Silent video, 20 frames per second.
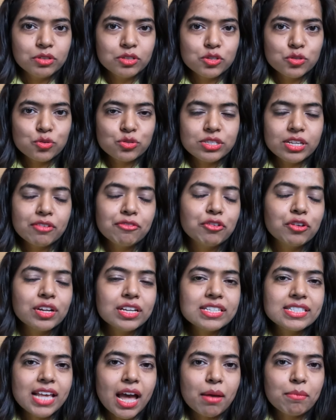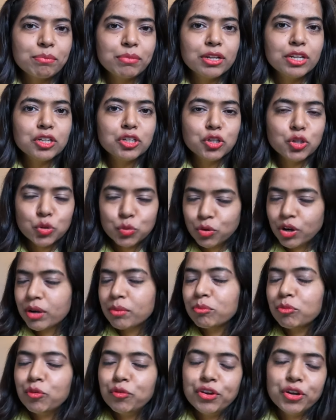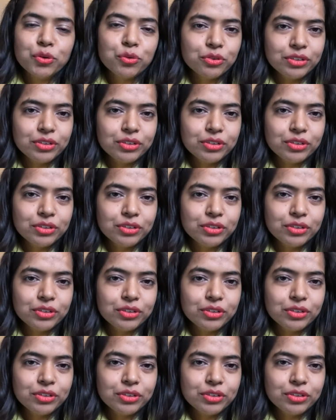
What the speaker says: So say for example, you are moving